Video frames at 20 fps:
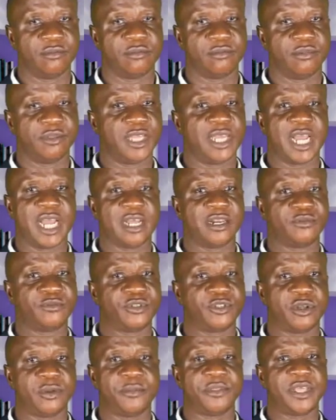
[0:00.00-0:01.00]
They are
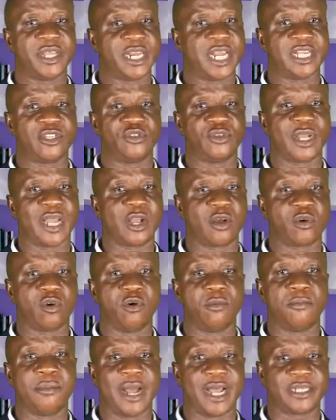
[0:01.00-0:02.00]
something that you can
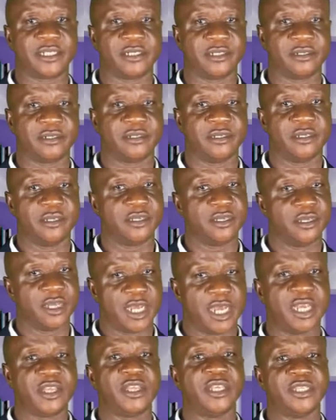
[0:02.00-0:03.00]
combat,
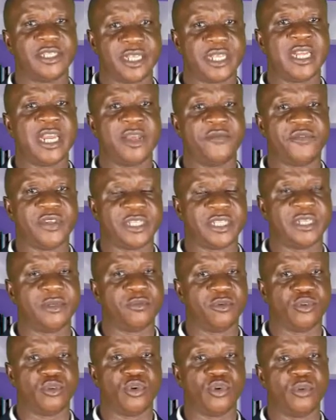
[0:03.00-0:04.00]
and it's
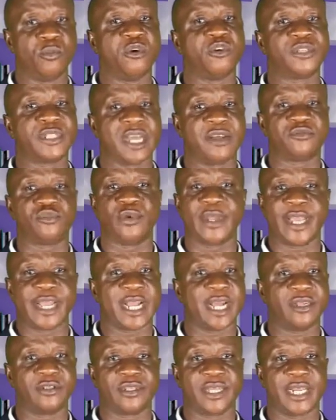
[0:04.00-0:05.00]
inevitable. You must have to
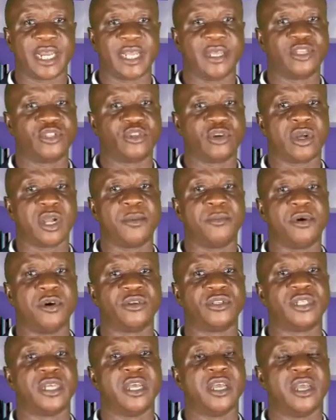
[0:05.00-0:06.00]
encounter them. You talk
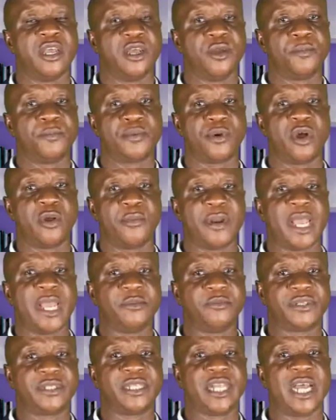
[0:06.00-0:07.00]
about
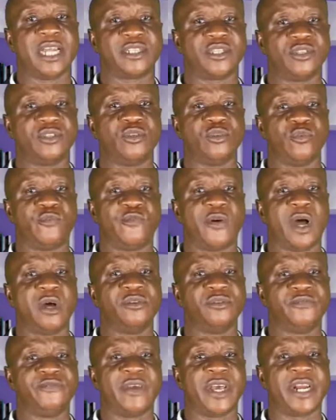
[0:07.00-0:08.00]
problems that you
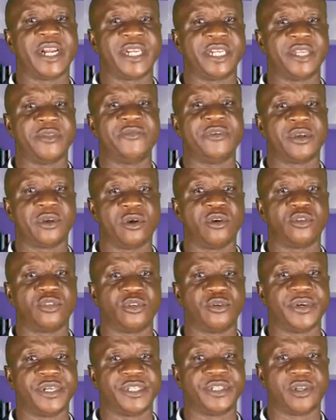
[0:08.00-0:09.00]
found very difficult to
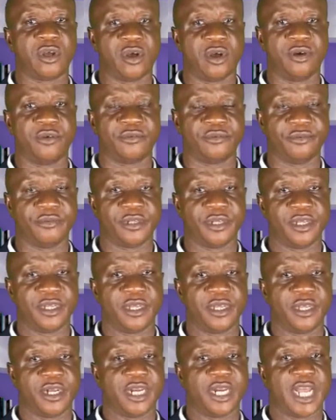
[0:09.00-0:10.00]
resolve.
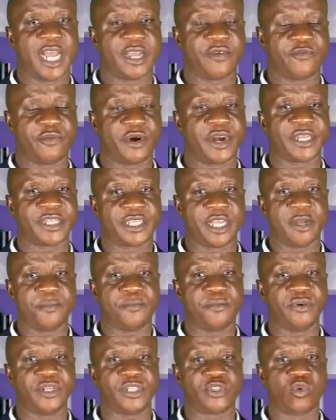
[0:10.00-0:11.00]
Like, for
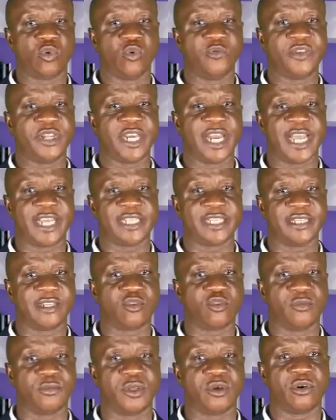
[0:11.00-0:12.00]
example, this COVID-19
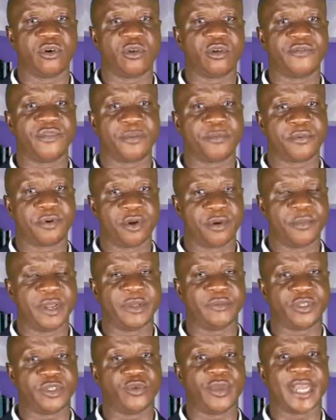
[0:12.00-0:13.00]
could be of the
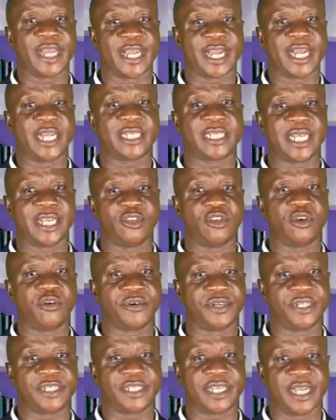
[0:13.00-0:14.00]
problems you encounter in your
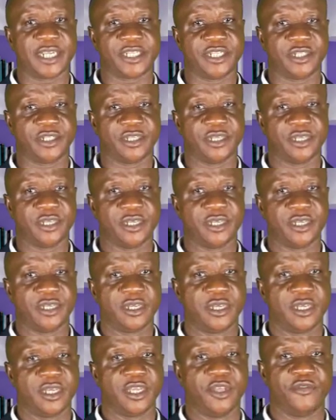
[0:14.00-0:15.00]
research.
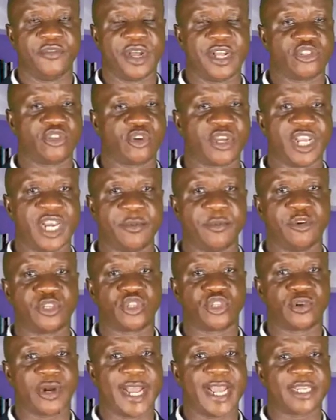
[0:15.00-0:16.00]
If you are talking about
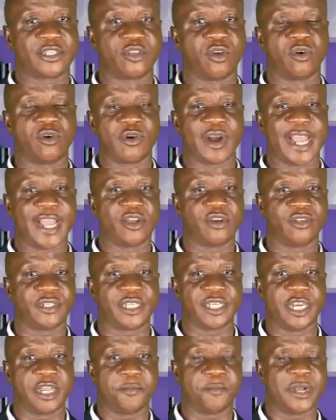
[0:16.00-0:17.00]
strikes or riots
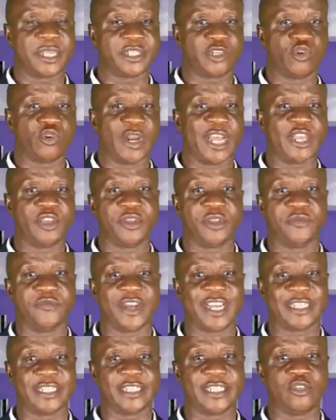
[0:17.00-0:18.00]
in a particular
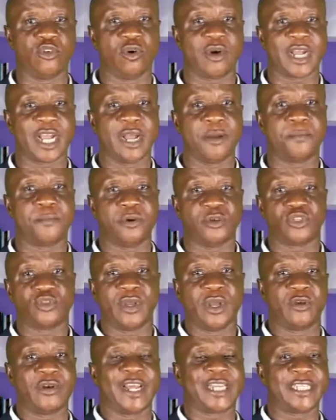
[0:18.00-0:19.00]
university or campus, you
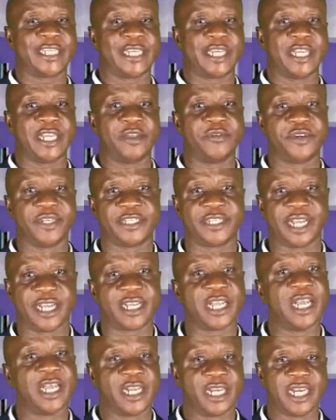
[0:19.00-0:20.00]
are undertaking a research,
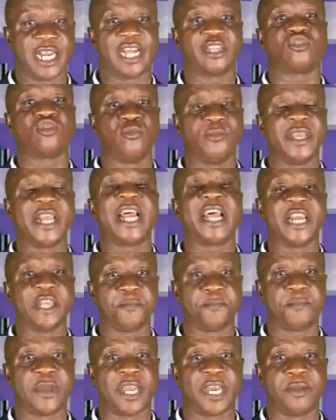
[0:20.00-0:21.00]
that could be an
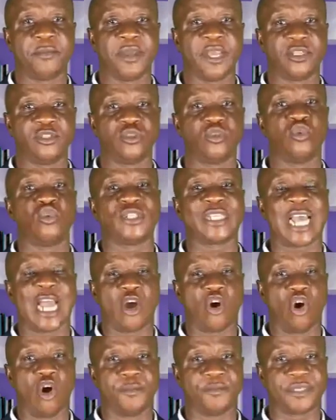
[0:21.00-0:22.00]
impediment. Those are
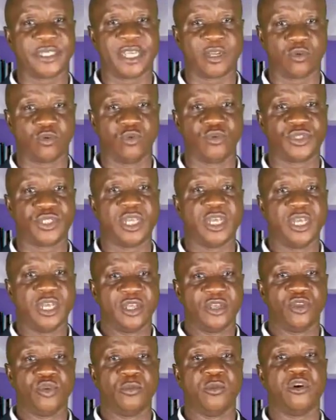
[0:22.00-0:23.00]
obstacles
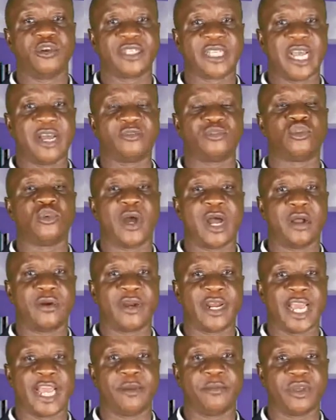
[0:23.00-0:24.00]
you must have to
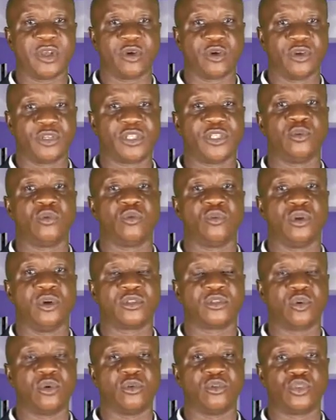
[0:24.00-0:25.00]
outline because you could
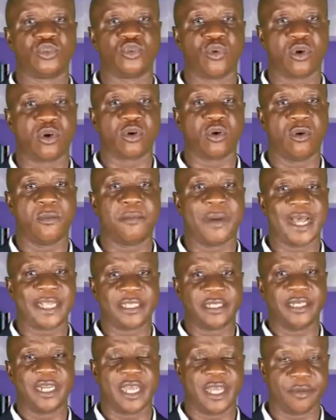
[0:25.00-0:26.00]
not control or
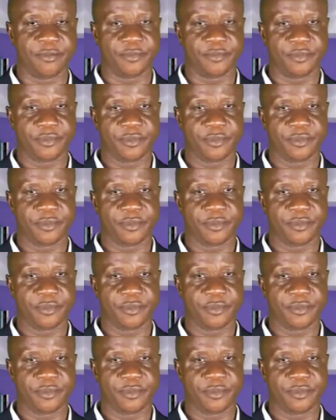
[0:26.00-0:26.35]
combat them.